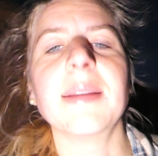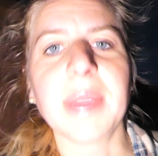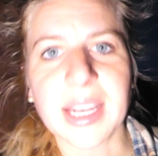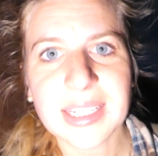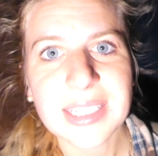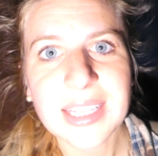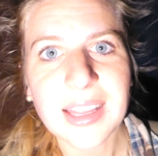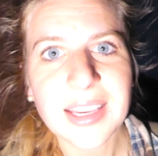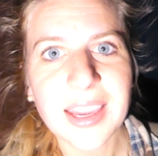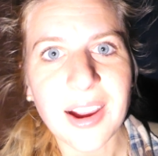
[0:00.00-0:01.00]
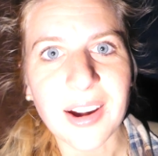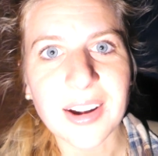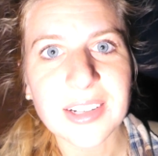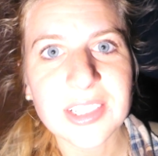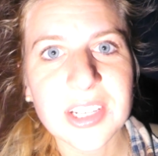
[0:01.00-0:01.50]
I made it to Delicate
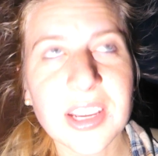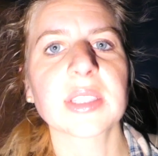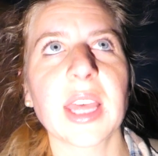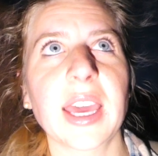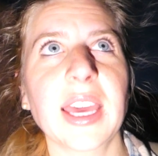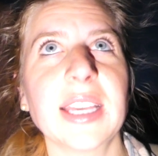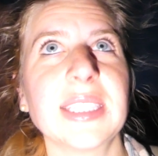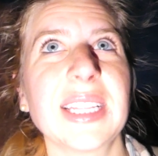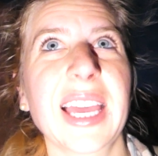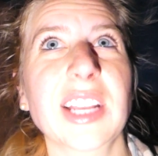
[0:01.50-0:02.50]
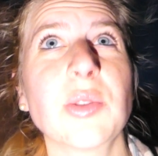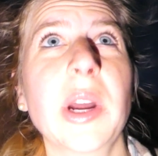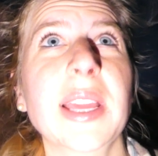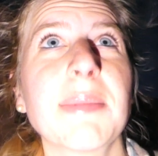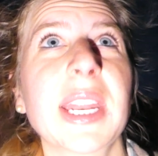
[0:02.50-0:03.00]
Arch. Light is in like
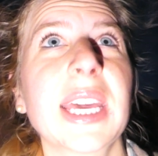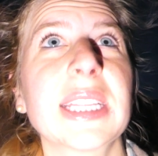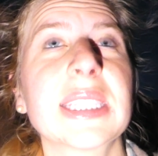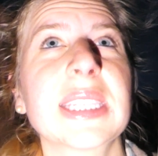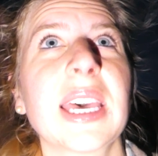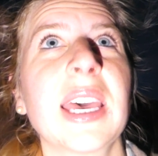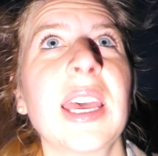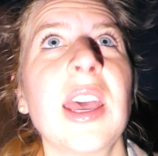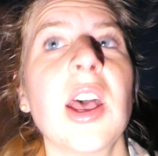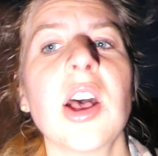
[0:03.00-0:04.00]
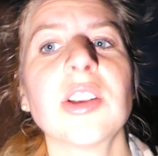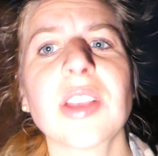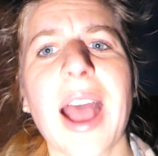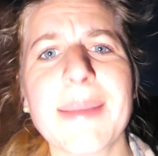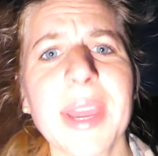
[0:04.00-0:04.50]
20 minutes.
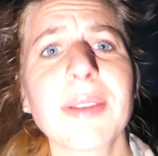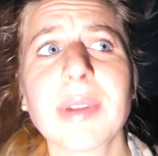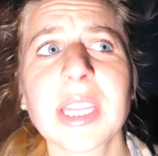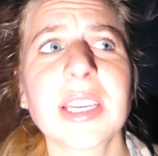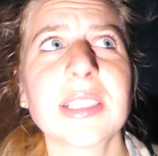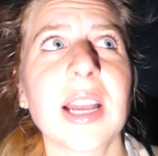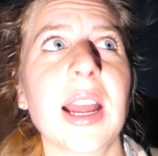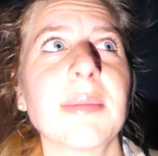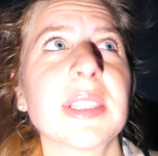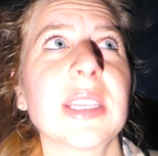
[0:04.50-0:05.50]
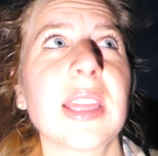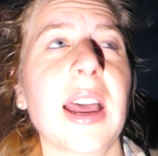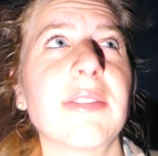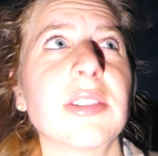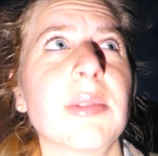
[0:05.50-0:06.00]
I made really good time. It said the
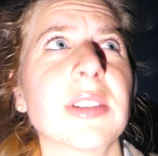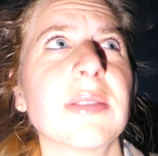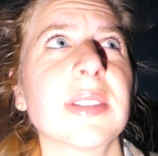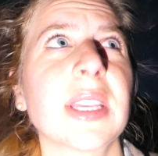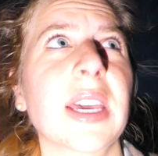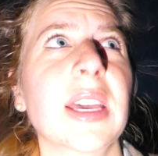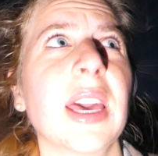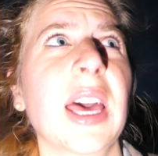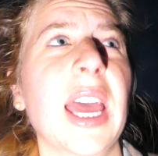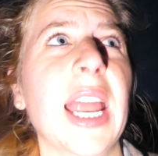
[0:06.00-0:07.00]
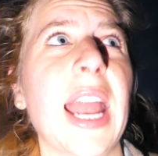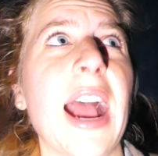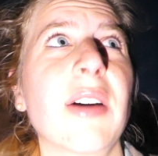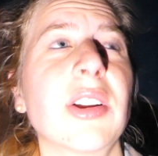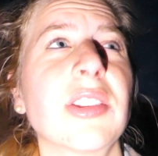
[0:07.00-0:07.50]
average person was like an
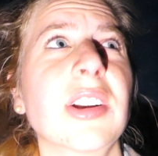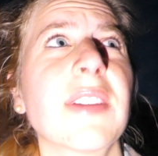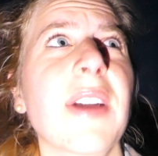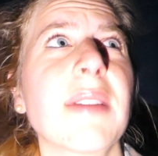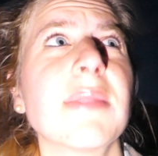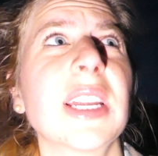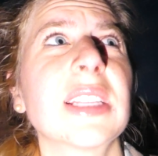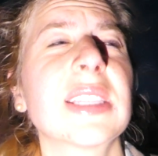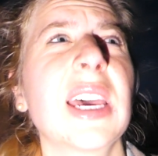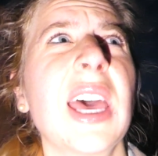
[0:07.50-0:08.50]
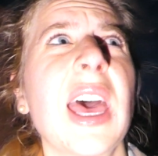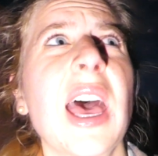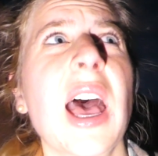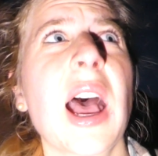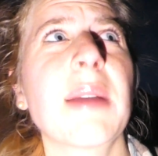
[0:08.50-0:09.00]
hour and 35 minutes.
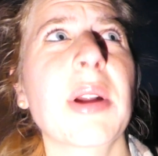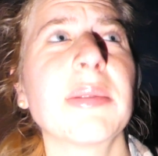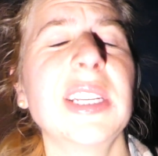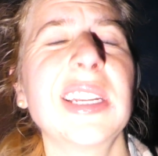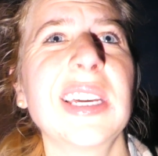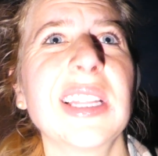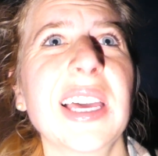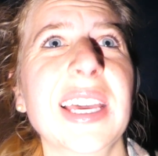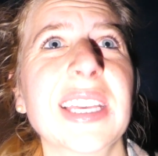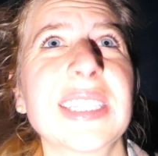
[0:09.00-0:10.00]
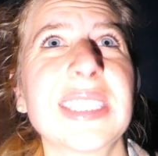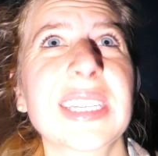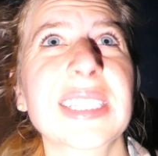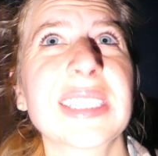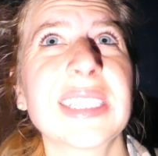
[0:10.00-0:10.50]
I probably did it in like
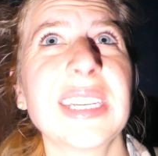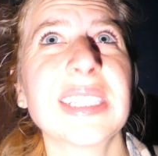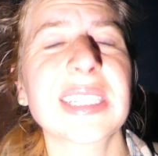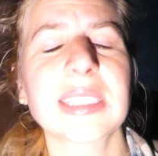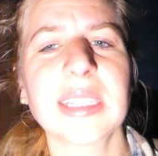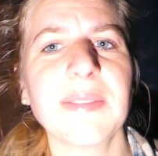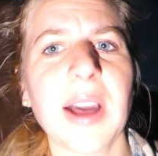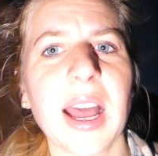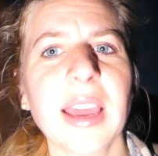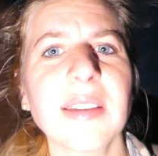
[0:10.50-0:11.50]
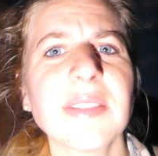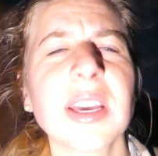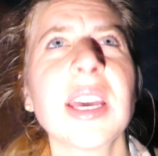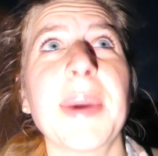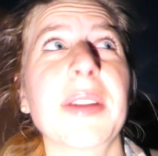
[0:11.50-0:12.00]
60, 65.
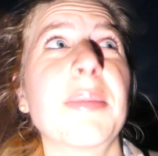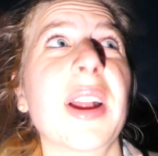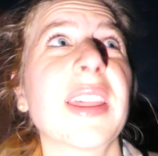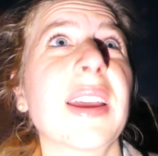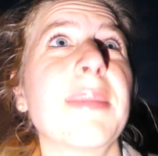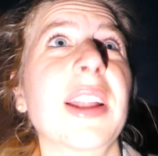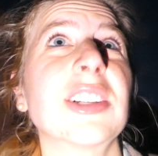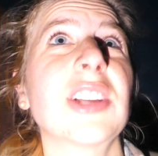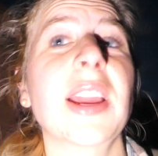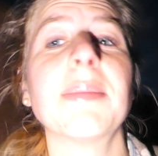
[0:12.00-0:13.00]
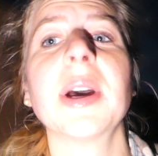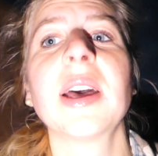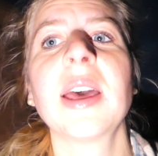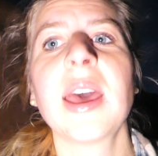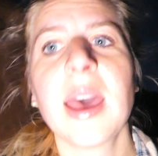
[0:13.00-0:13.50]
I'm out of breath. I'm out of shape.
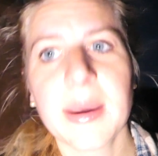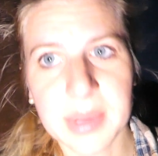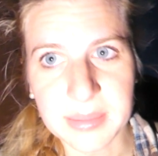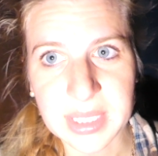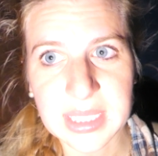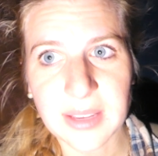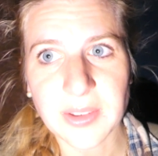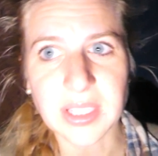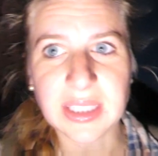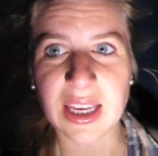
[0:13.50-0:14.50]
But let me see if you can see